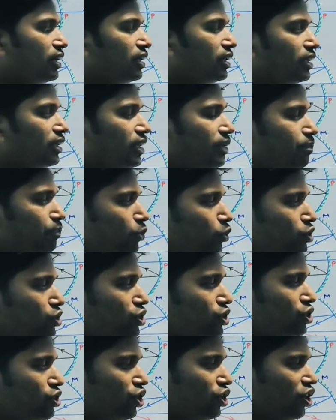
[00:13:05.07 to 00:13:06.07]
the
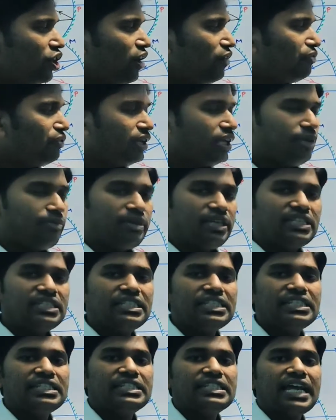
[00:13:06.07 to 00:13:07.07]
position of image
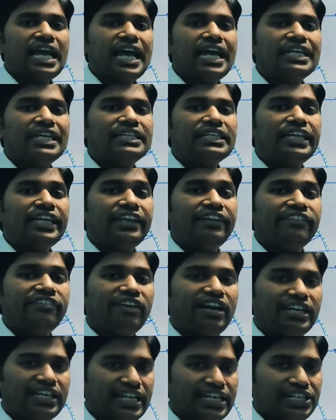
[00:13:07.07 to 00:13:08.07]
is at
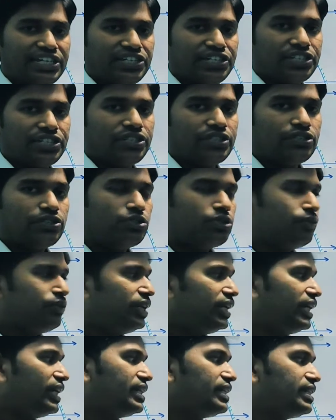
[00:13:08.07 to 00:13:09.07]
infinite. So we
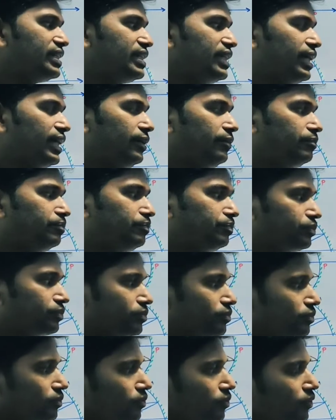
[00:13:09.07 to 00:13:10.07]
can say
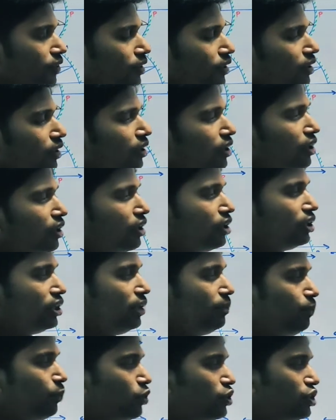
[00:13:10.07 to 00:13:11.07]
the
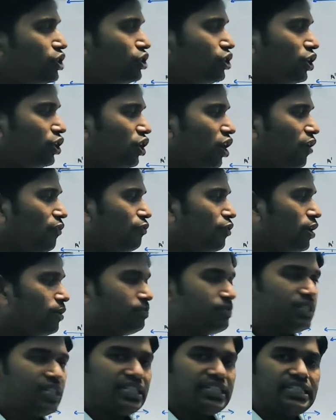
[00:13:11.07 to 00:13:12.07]
position of
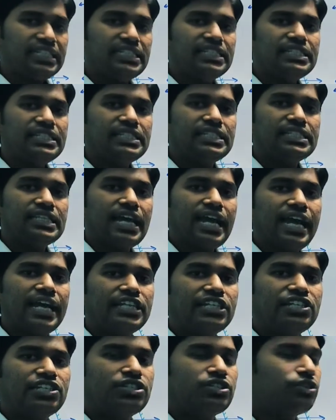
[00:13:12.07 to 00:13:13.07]
object is
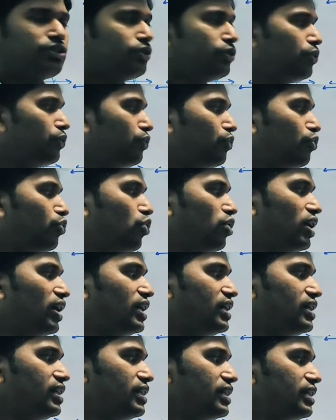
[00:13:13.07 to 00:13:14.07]
at focus,